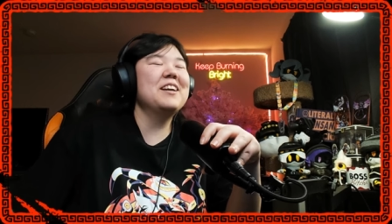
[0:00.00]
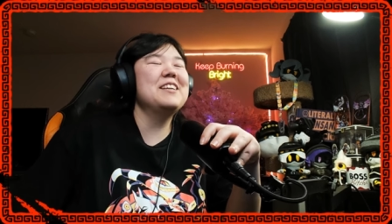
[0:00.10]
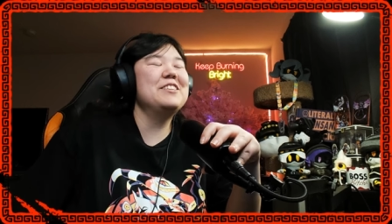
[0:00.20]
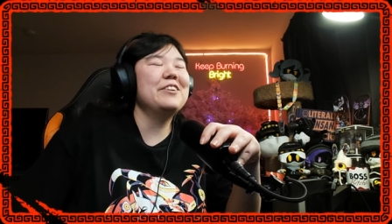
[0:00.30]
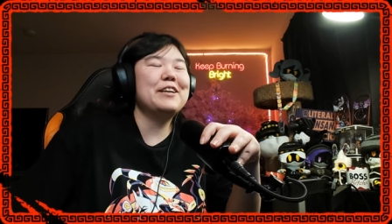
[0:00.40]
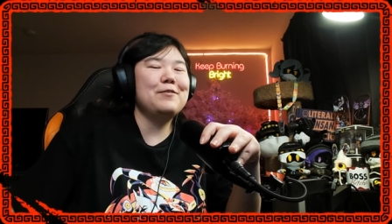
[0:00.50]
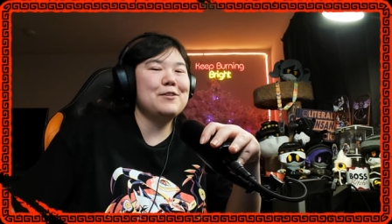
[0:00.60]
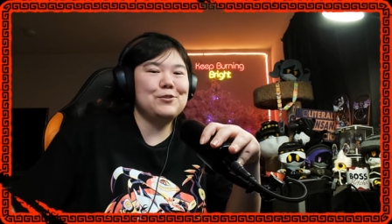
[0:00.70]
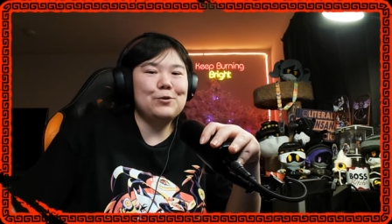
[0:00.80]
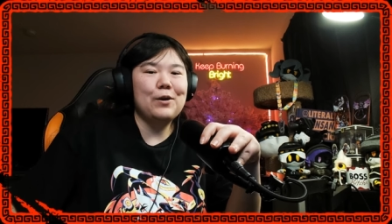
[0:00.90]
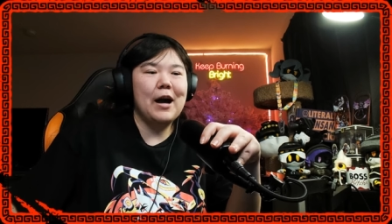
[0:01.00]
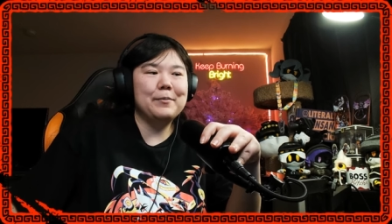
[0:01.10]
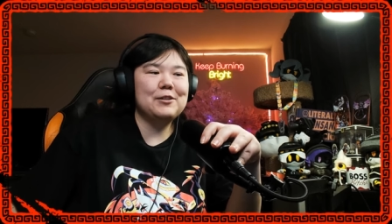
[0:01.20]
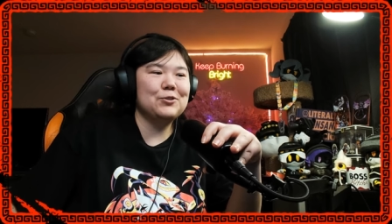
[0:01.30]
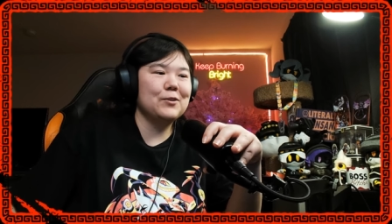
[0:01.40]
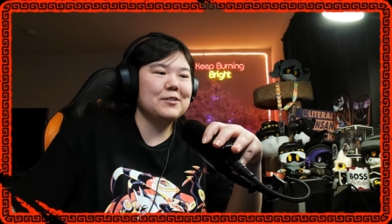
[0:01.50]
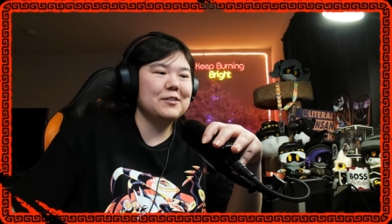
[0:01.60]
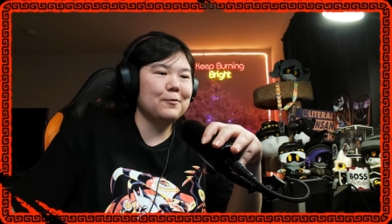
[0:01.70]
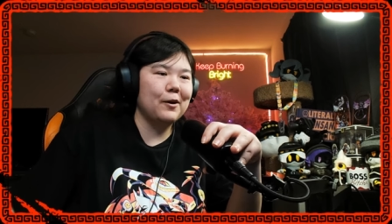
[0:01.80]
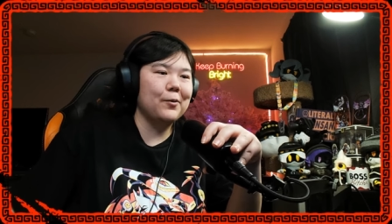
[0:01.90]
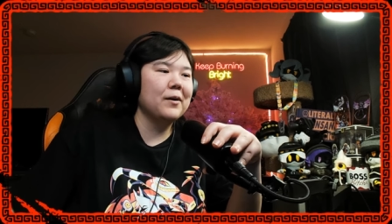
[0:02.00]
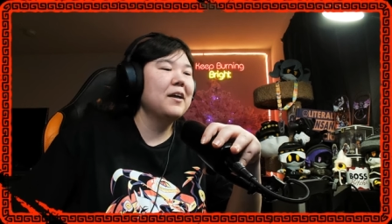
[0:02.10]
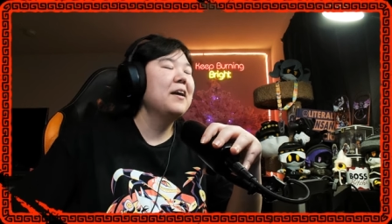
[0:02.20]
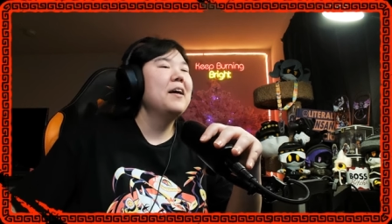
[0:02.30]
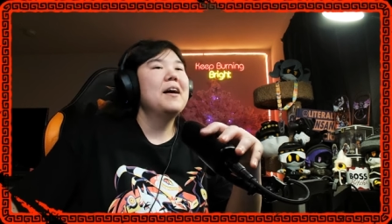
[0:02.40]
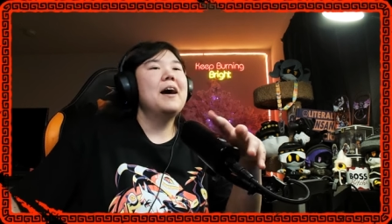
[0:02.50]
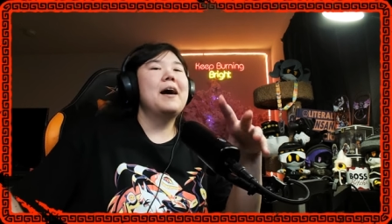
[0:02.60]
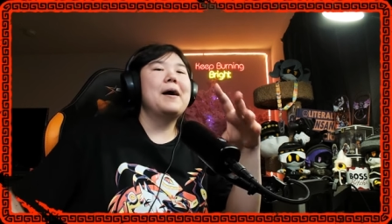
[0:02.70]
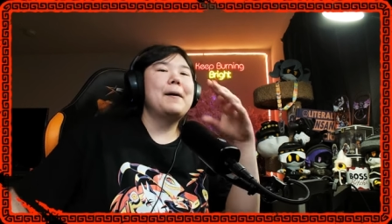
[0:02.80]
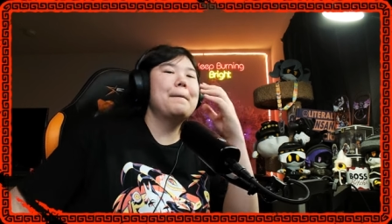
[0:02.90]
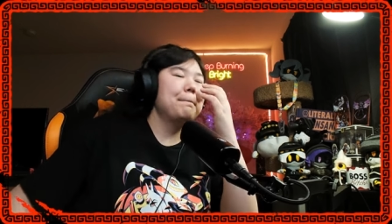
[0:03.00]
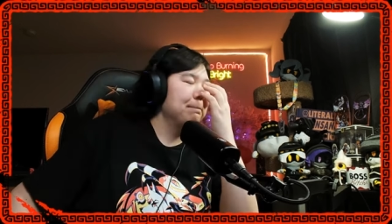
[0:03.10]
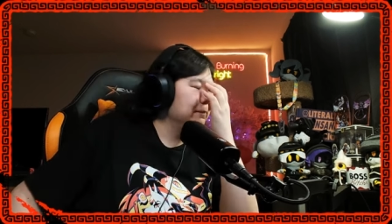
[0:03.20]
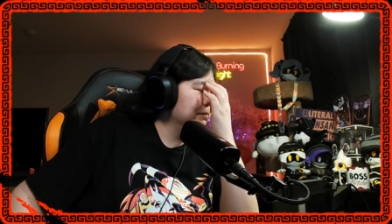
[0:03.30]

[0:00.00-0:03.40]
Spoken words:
Because you're like giving us two comedy shorts in a row. But